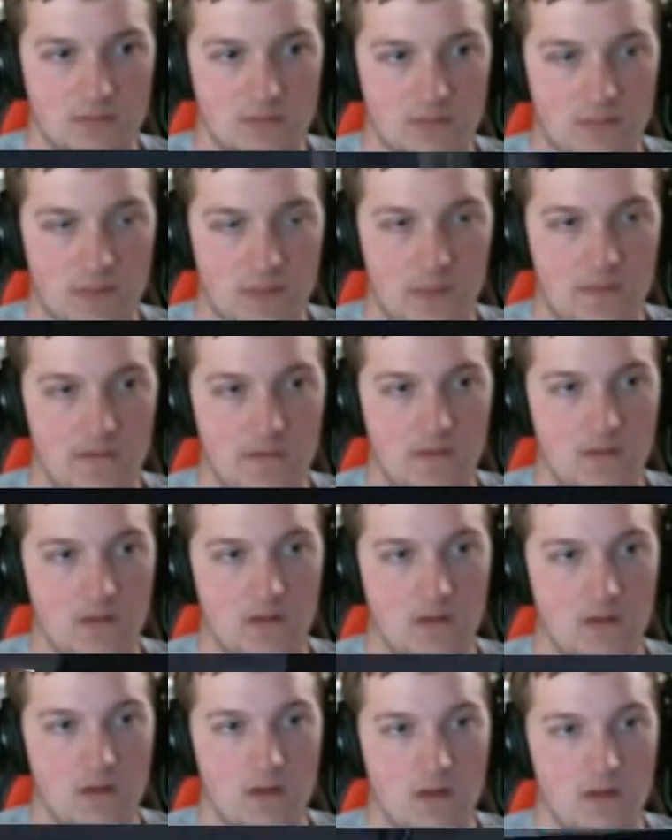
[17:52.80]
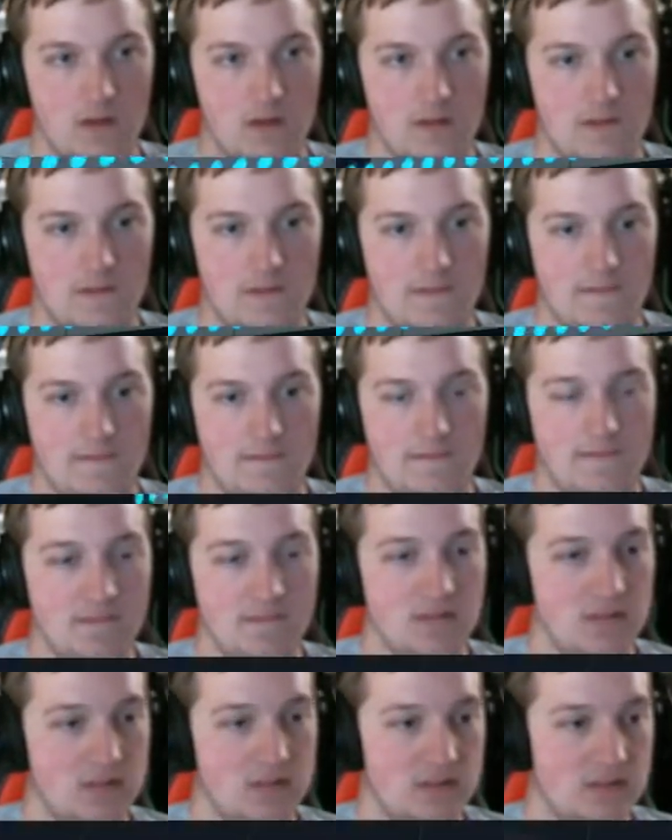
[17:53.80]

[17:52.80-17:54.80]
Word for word: Dude, they only give a second.